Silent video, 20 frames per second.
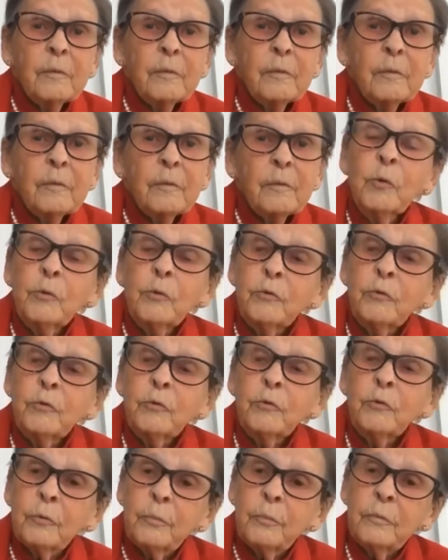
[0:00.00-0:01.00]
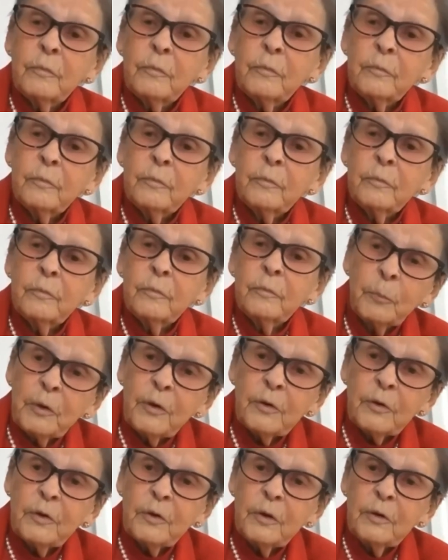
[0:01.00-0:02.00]
pose the
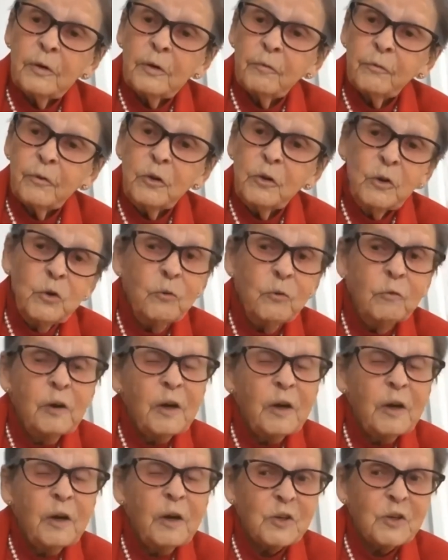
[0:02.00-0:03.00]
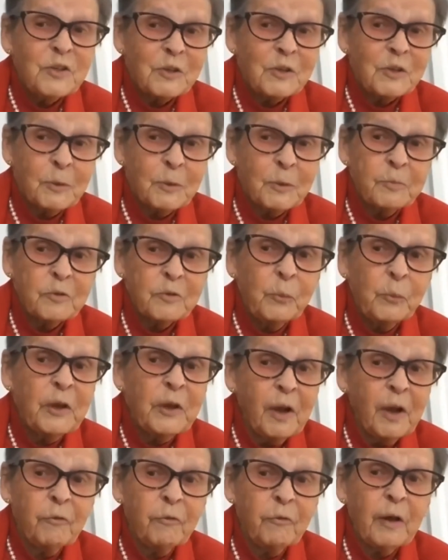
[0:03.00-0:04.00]
possibility of new relationships. We
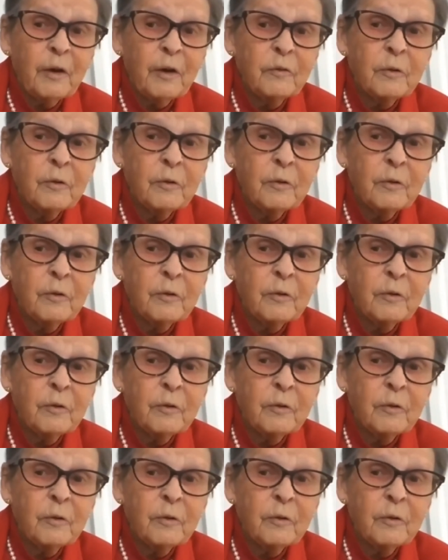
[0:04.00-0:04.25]
have that